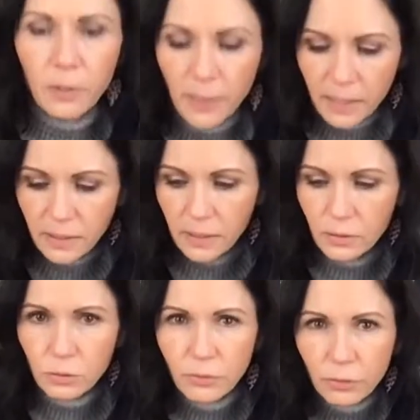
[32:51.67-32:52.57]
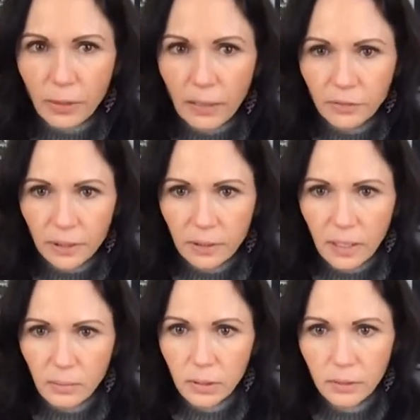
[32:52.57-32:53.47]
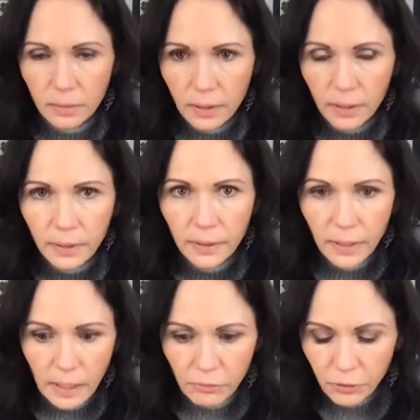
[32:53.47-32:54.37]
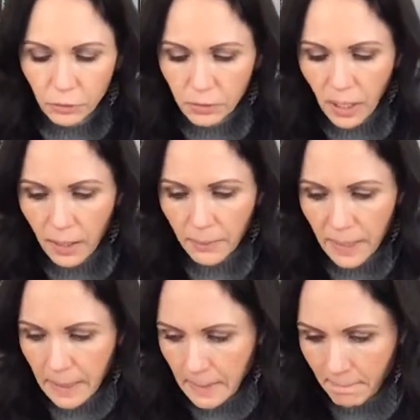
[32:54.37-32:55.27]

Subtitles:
basket in the Joyful Crafting Club. If you comment,